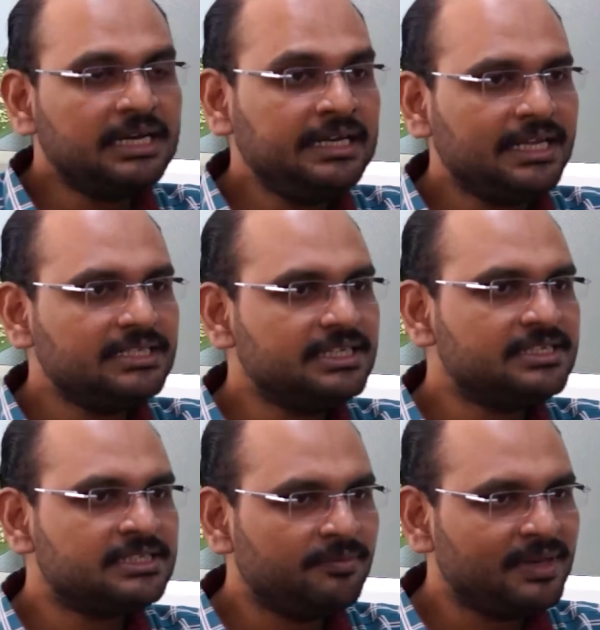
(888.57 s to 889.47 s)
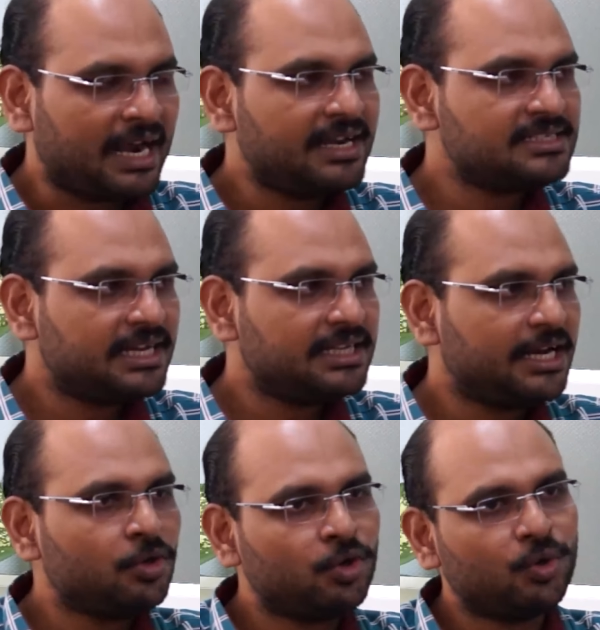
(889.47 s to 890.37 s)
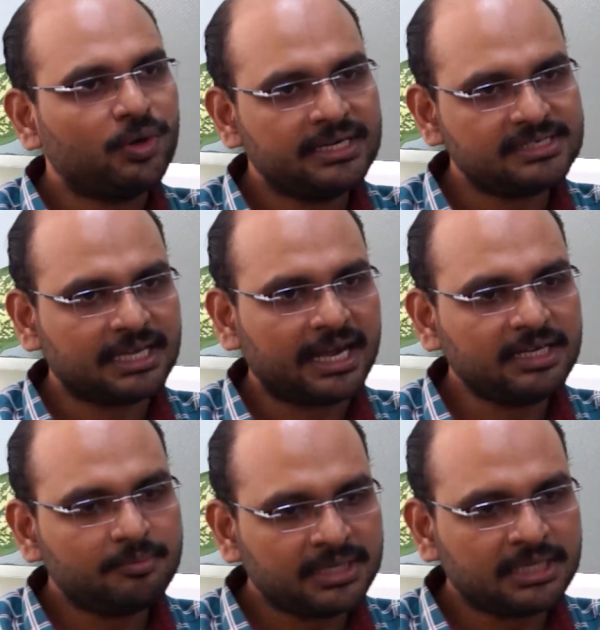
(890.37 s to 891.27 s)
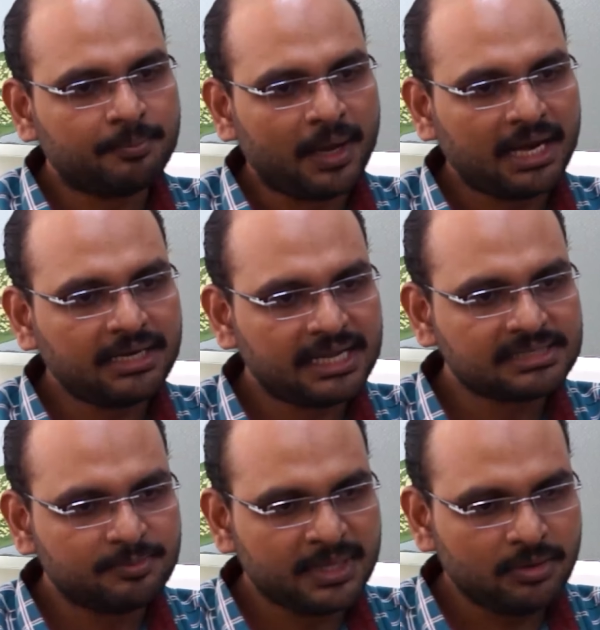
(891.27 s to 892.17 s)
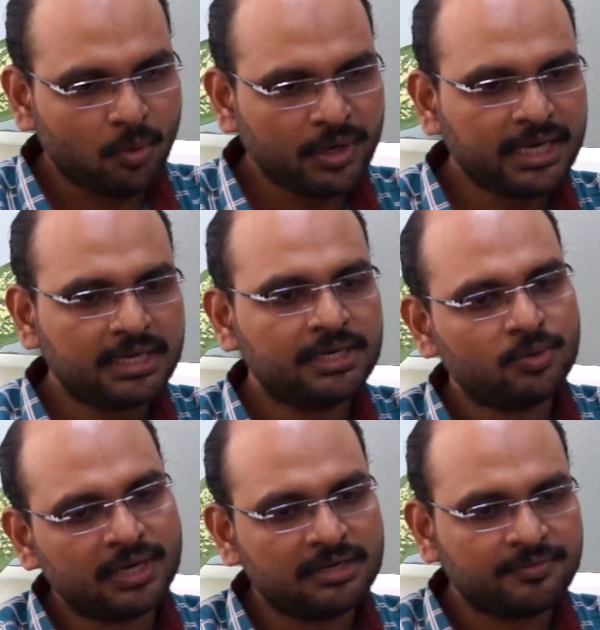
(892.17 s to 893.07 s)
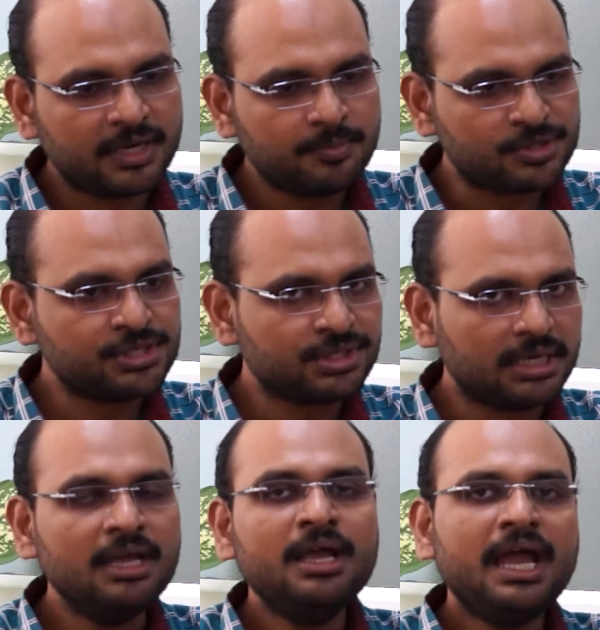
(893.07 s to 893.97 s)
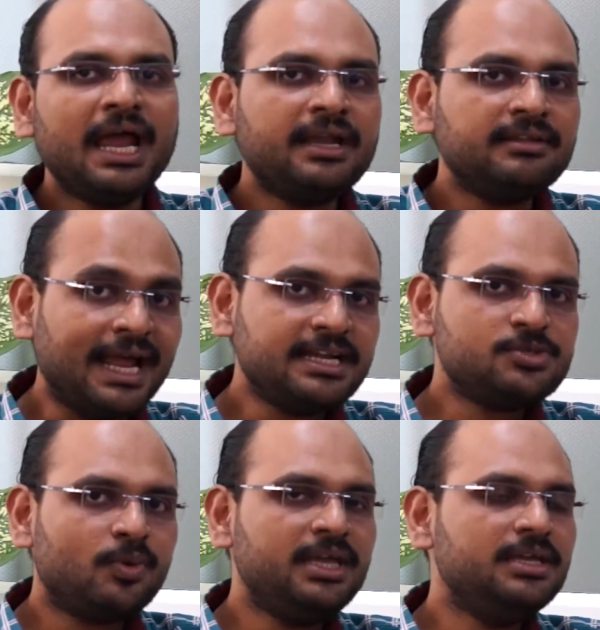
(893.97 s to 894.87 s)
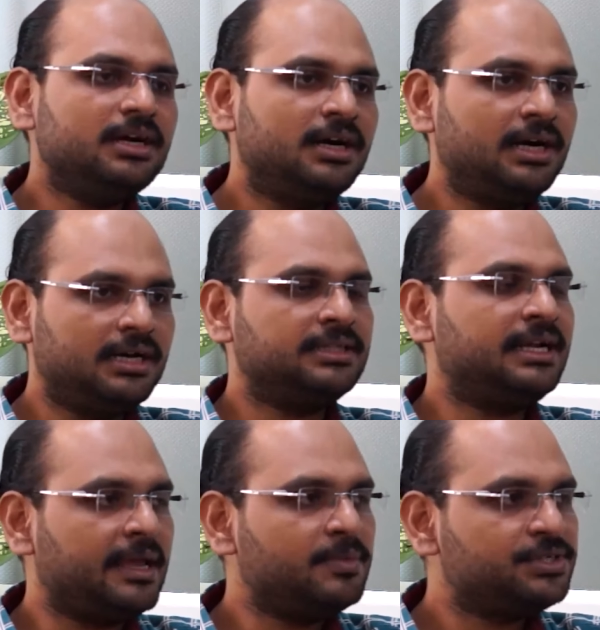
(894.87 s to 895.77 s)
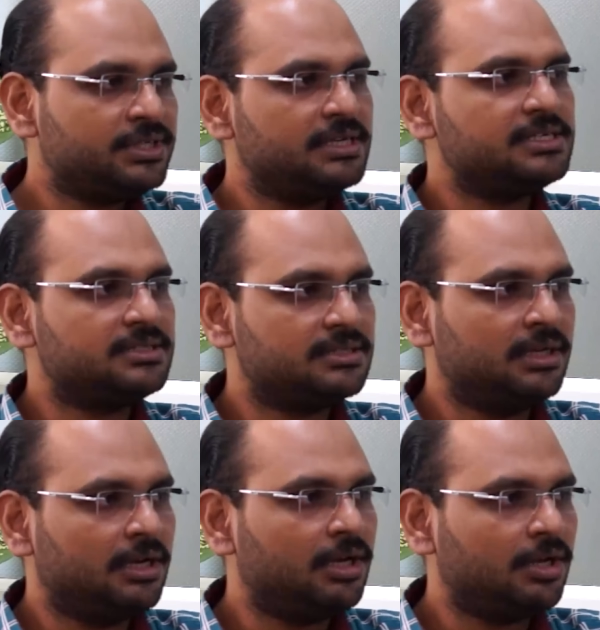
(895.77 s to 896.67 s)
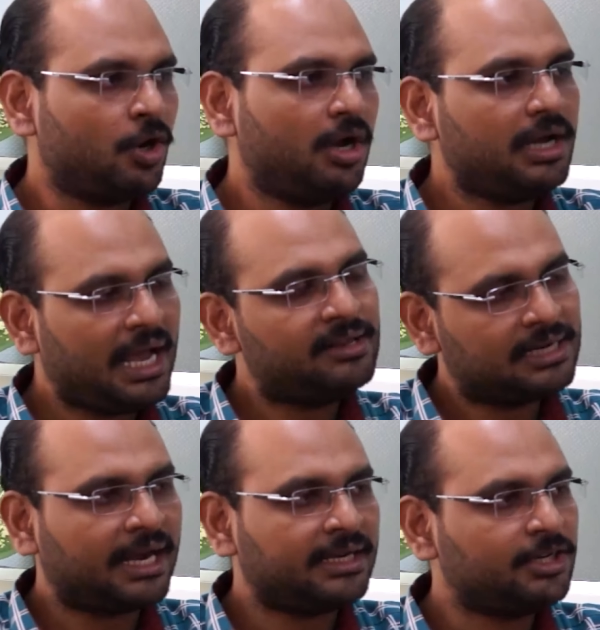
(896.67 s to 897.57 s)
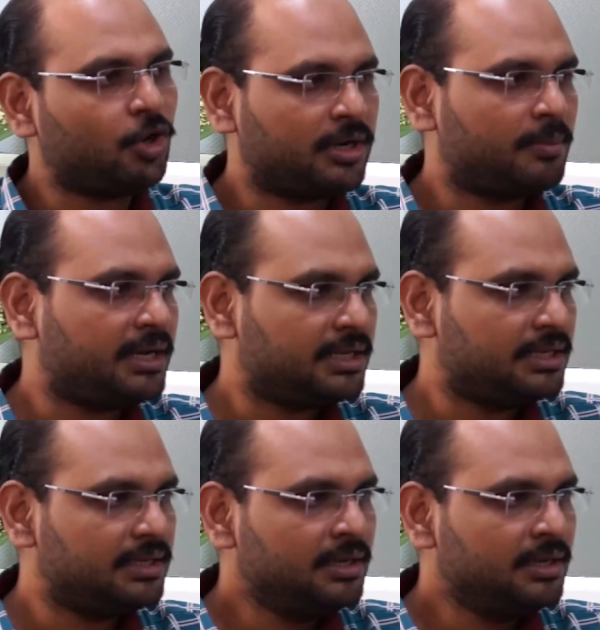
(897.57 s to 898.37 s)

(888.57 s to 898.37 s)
an intelligent system will understand that no, it is correct, but the part has been oriented to a different position, and that is why the dimension is wrong. I will correct it automatically.